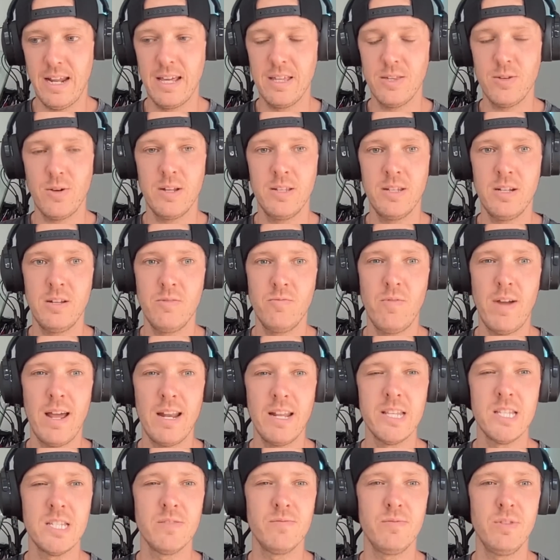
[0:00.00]
So I did a
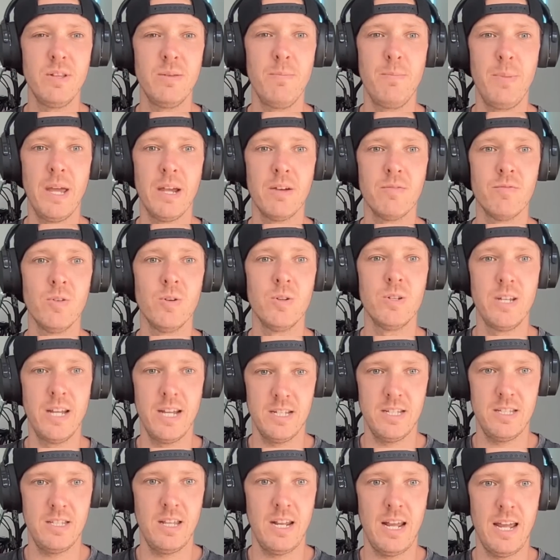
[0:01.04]
relatively big run
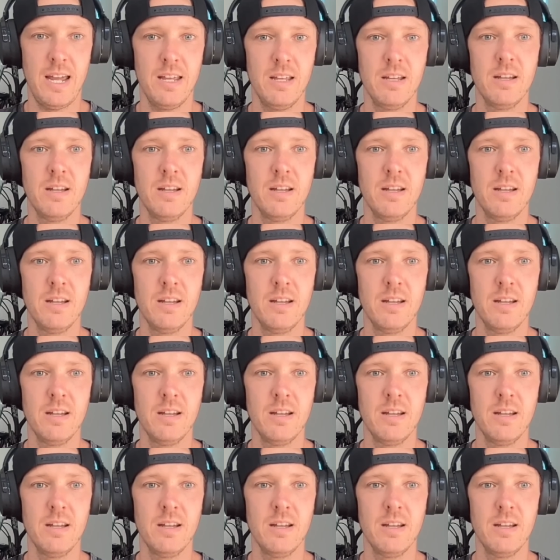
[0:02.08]
yesterday,